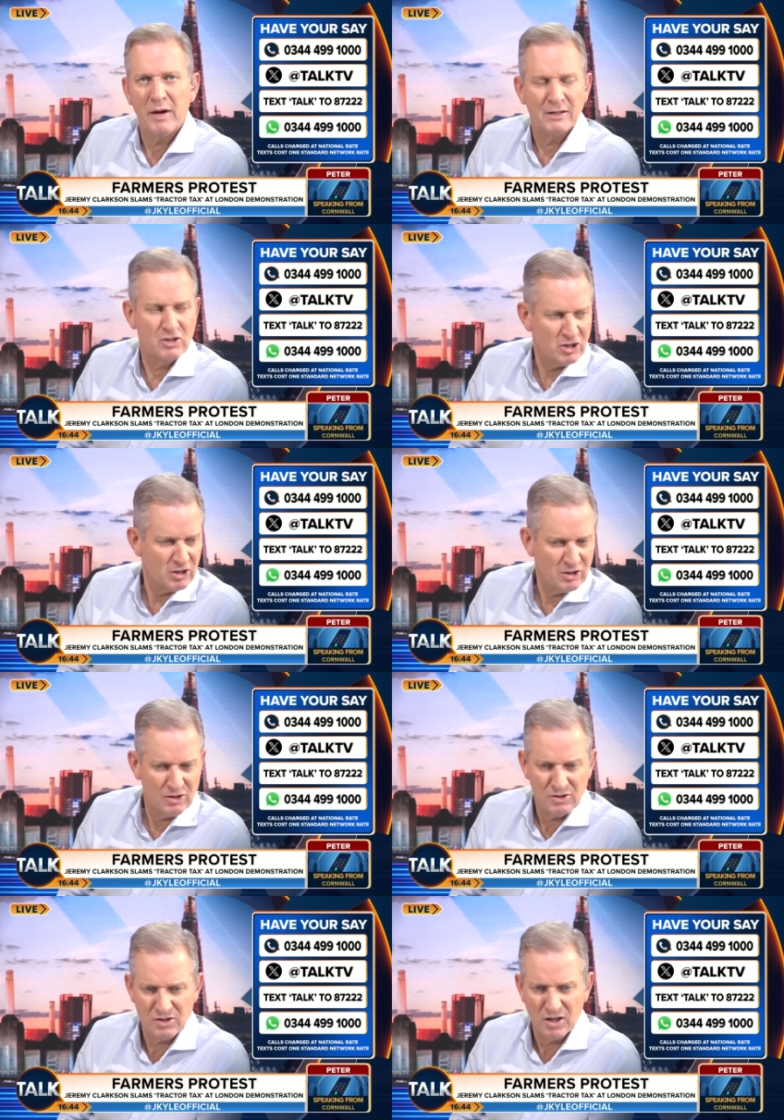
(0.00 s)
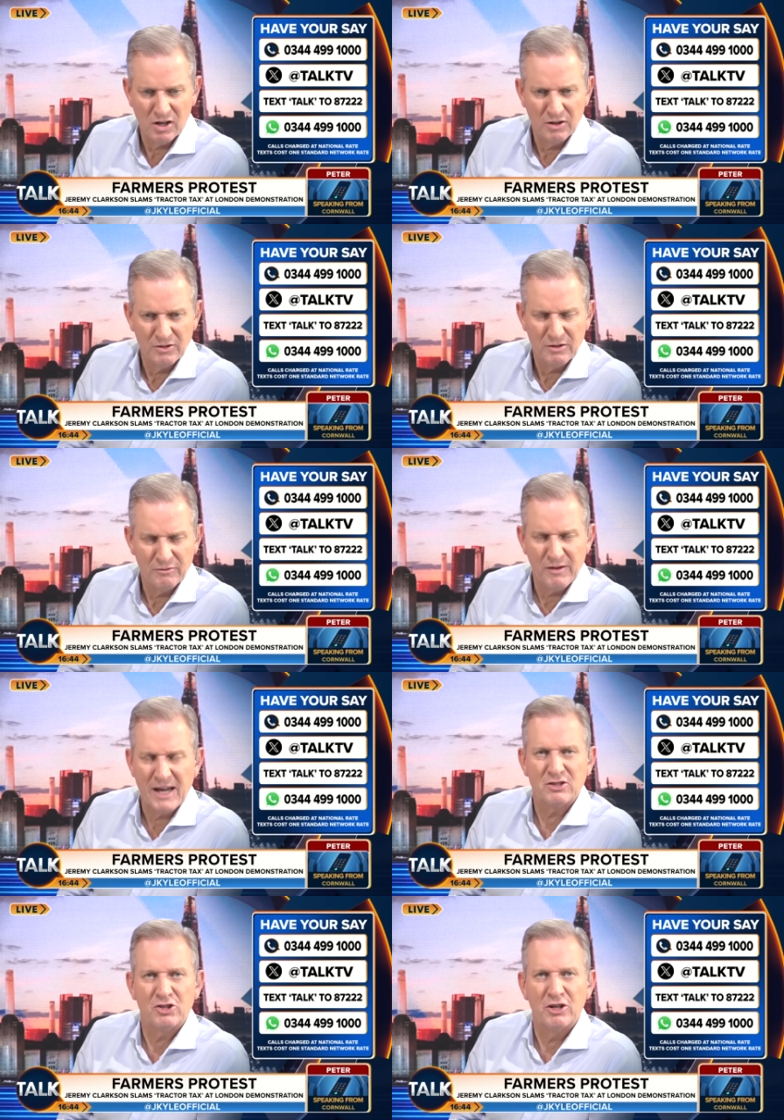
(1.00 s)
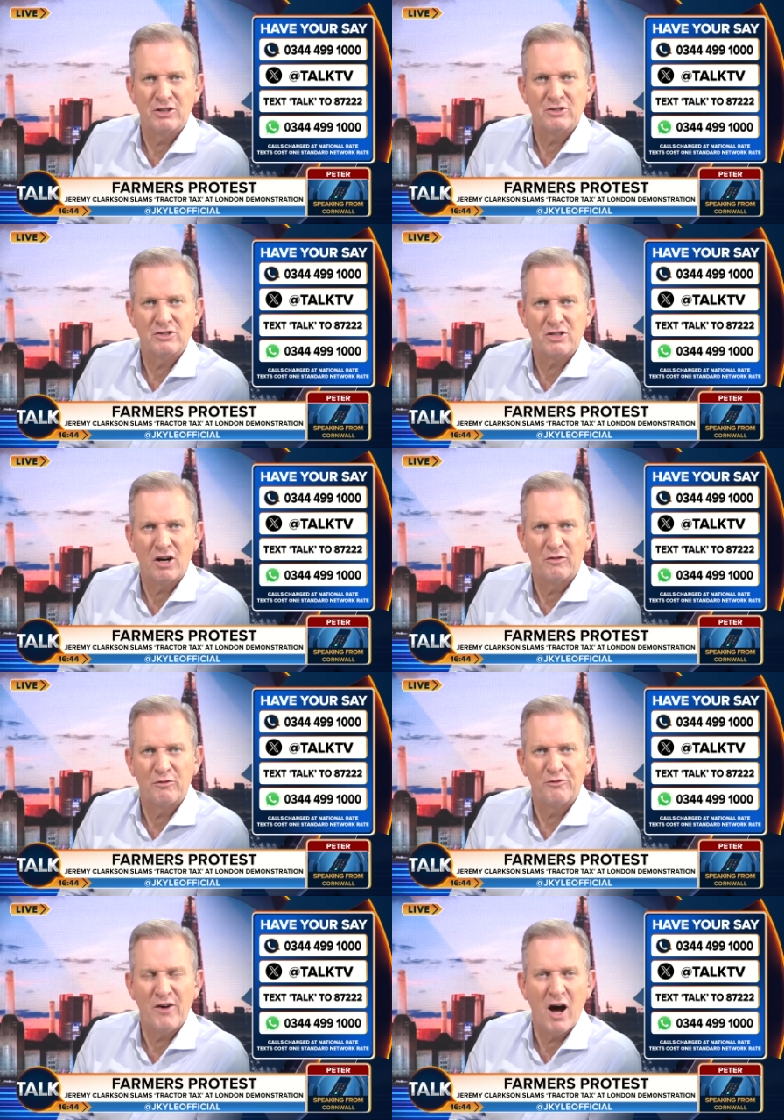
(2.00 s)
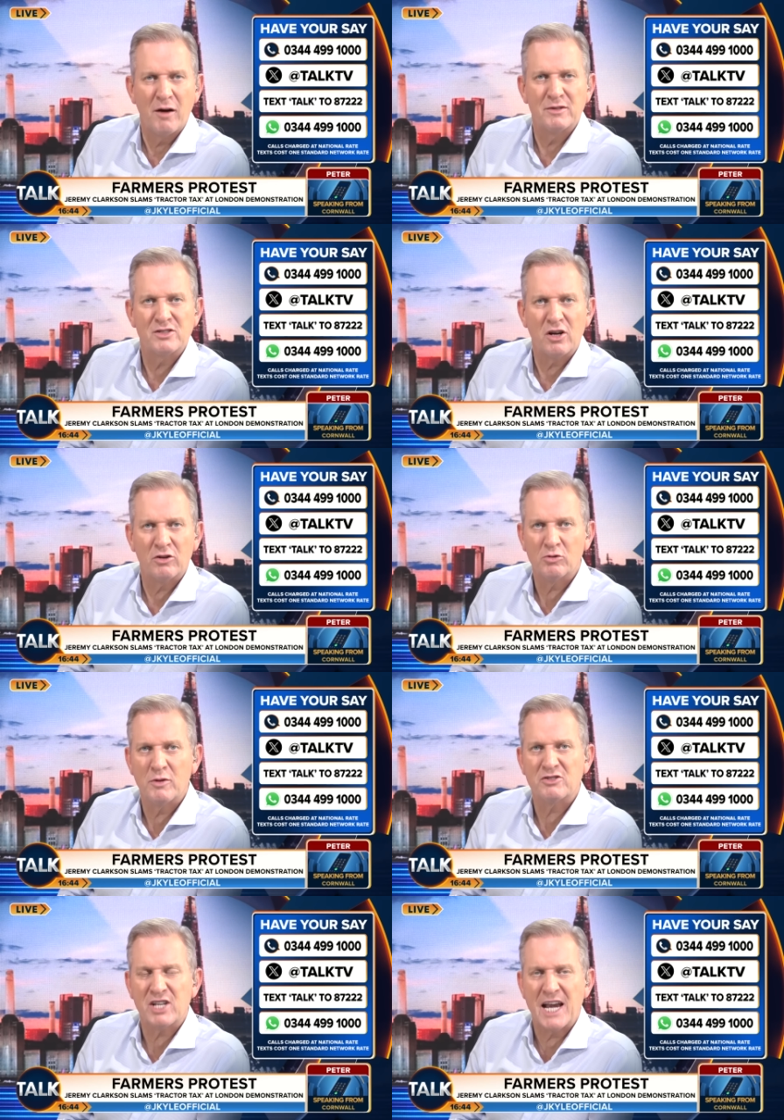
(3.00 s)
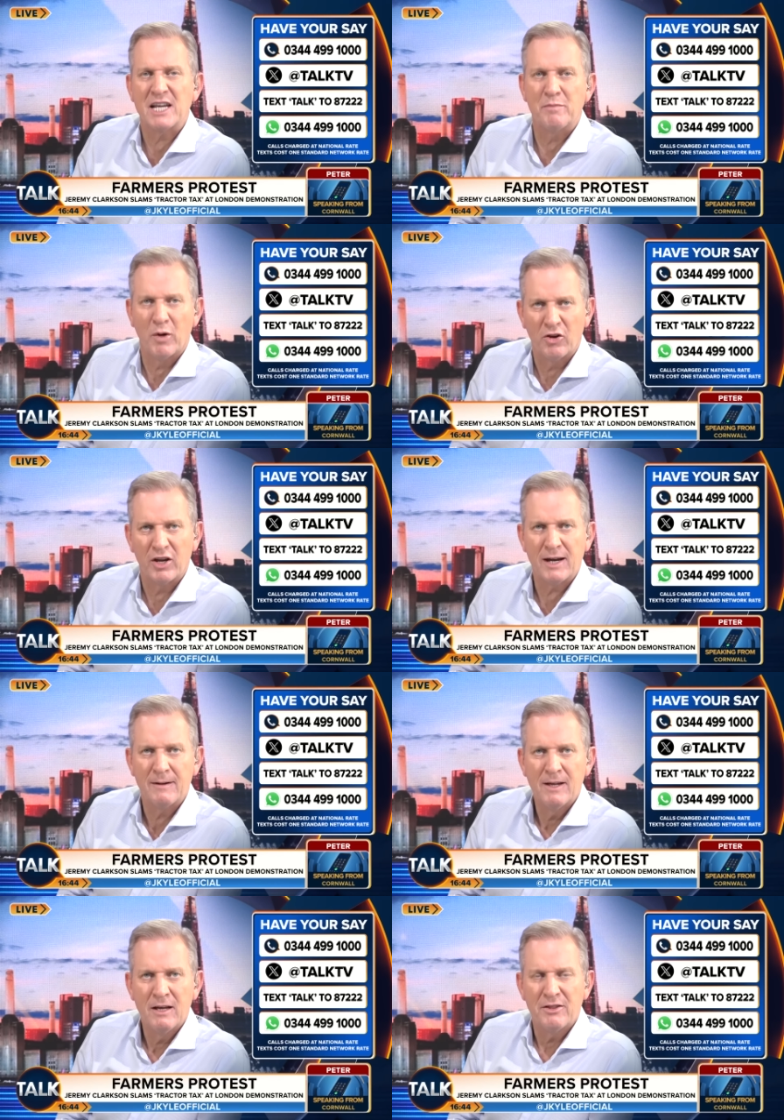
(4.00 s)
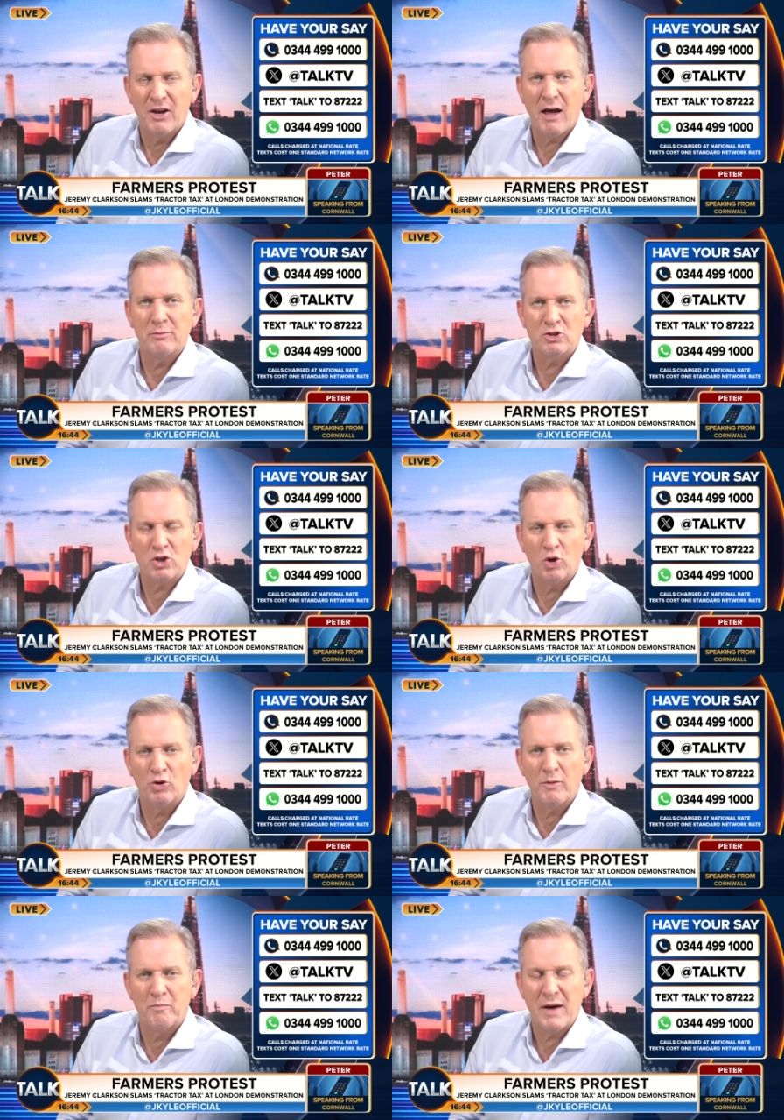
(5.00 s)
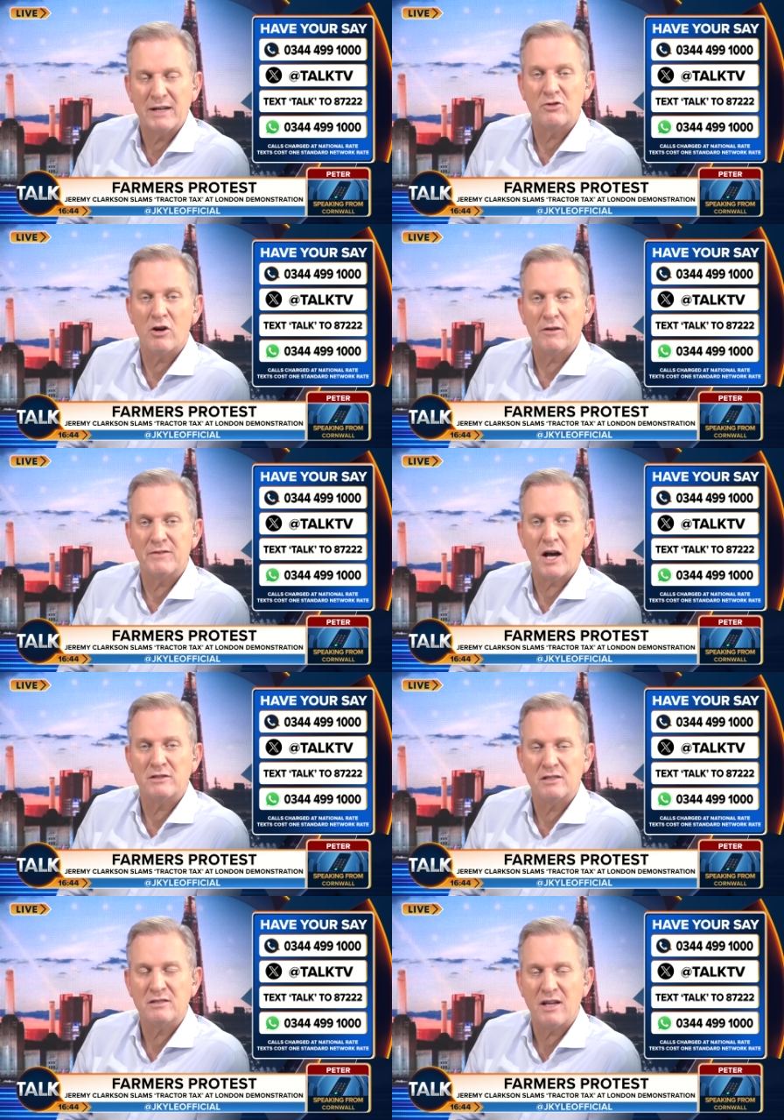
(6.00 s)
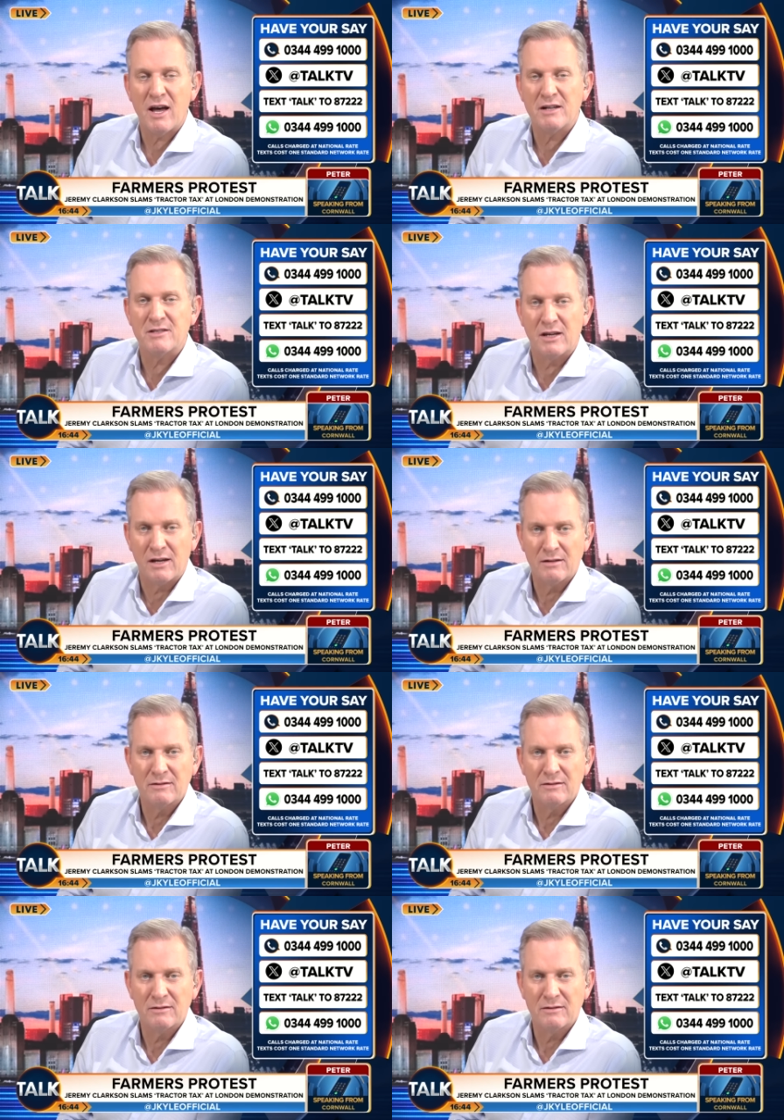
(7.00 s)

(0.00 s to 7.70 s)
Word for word: pensioners, on veterans, on farmers, on almost anybody that I would call the bedrock of our society.